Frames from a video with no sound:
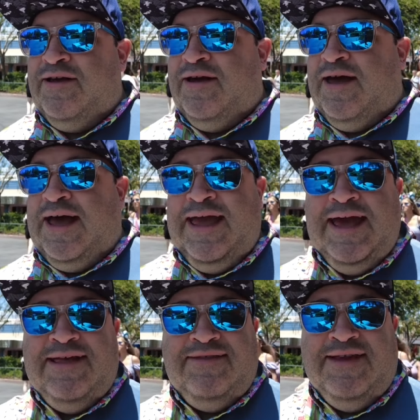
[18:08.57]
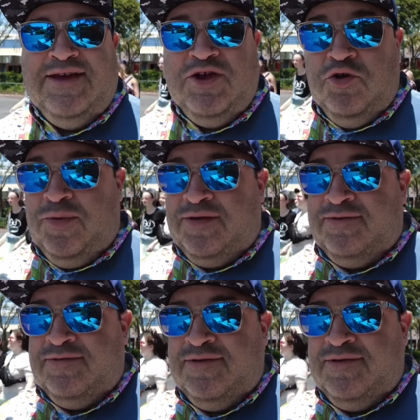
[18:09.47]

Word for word: Uh, I had the Cuban,